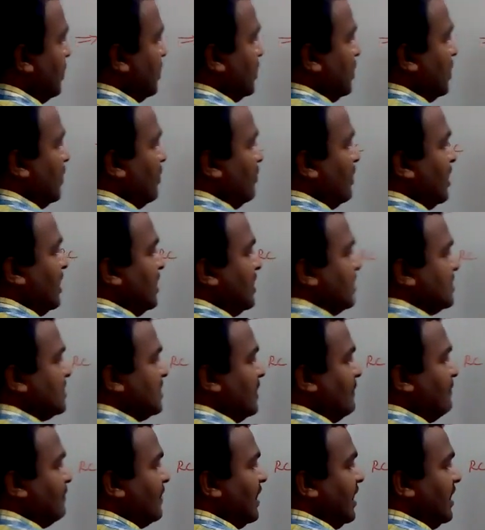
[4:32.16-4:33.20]
Now let us
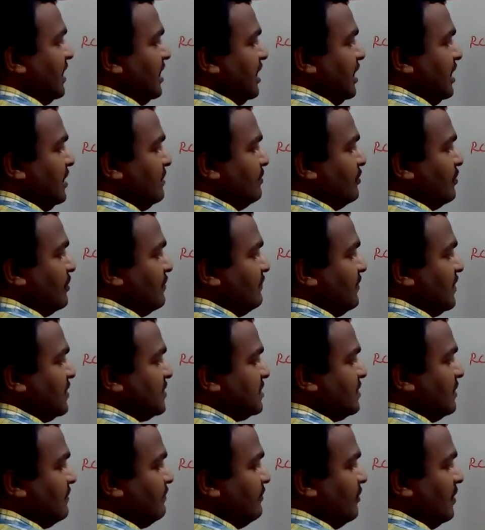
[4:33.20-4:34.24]
apply input first
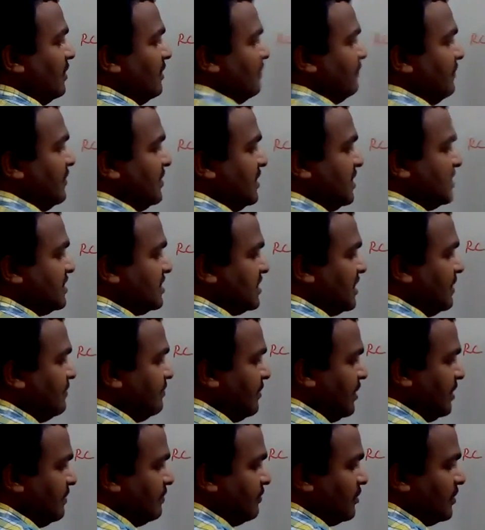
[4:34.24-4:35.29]
of all with a
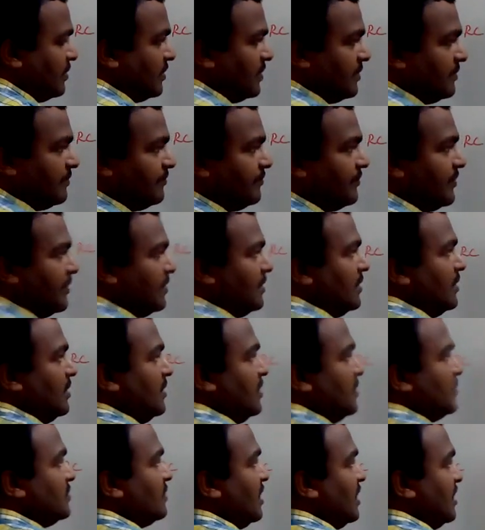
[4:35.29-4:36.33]
stepping.
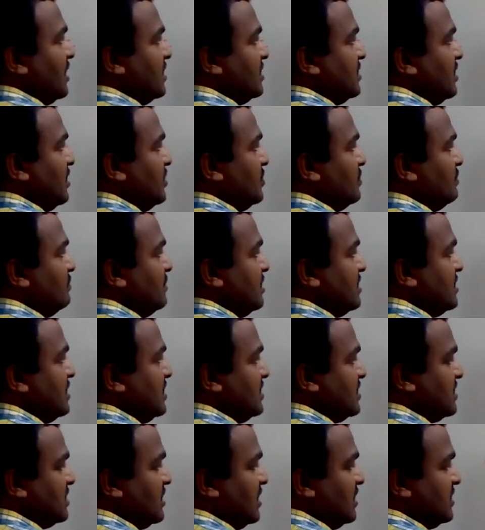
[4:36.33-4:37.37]
So let us assume this
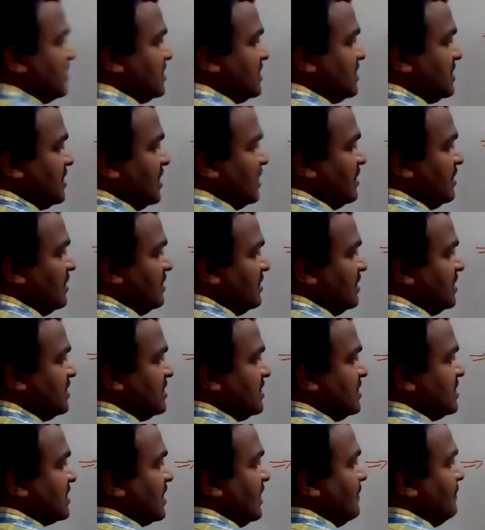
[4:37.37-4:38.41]
is resistor, this
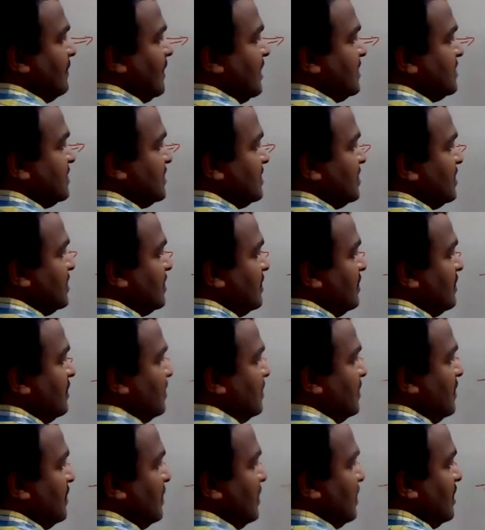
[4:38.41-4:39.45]
is capacitor.
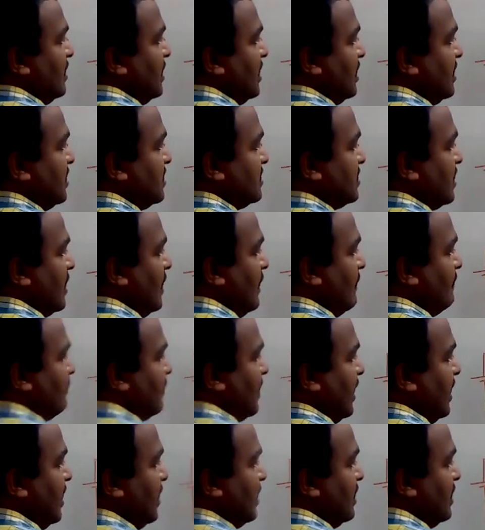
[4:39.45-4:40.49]
Let us
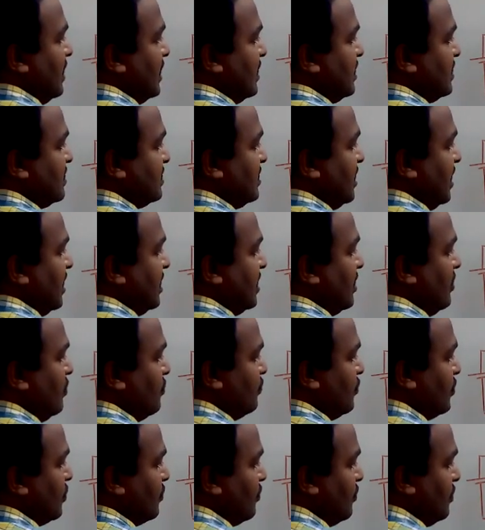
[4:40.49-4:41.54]
take the
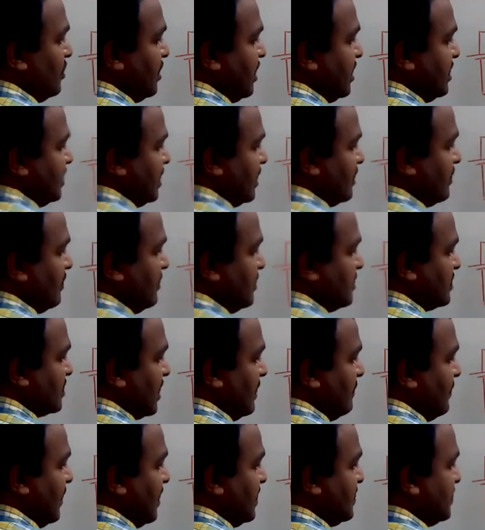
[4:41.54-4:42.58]
output voltage across
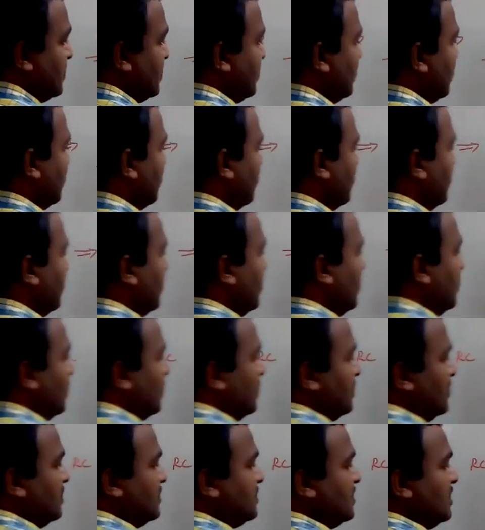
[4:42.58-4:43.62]
capacitor.
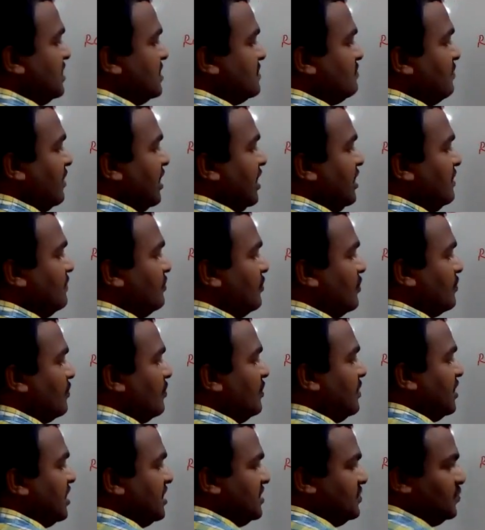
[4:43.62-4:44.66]
This is my input
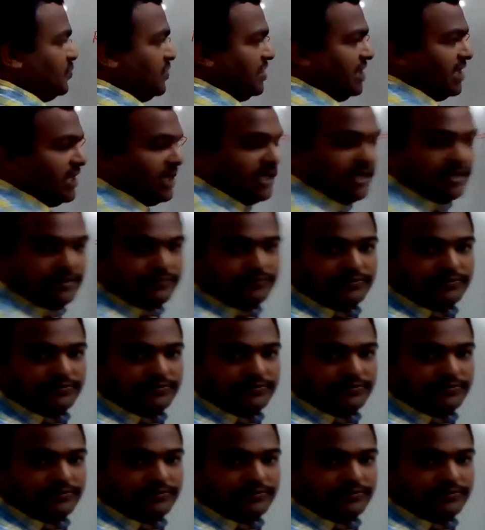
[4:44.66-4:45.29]
voltage VA.